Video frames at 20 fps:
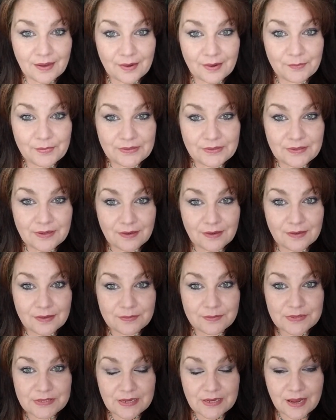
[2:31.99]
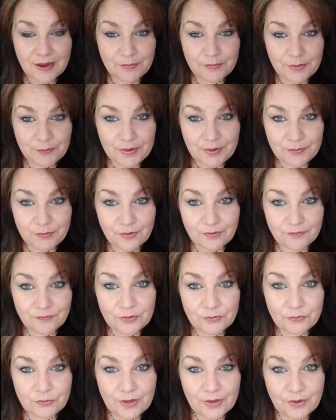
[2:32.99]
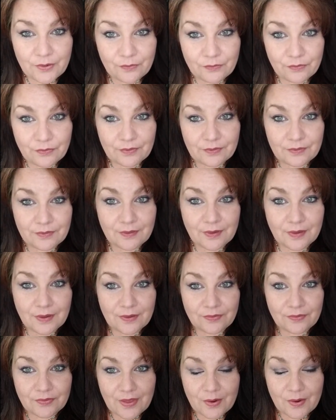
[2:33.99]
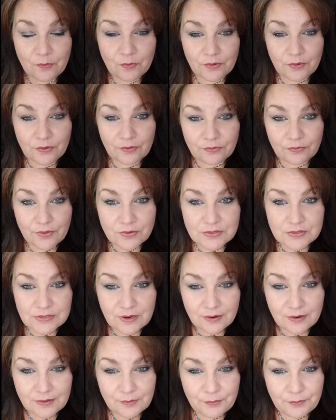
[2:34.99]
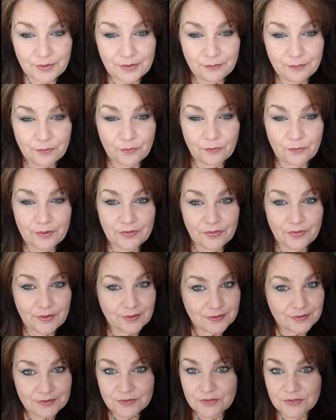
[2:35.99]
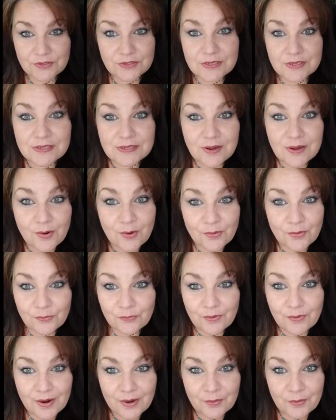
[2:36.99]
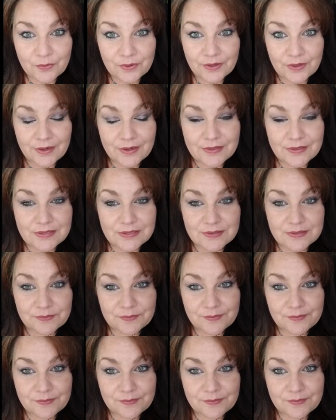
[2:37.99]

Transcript: How many times, how many people have you known that were those kind of people with just all the right words?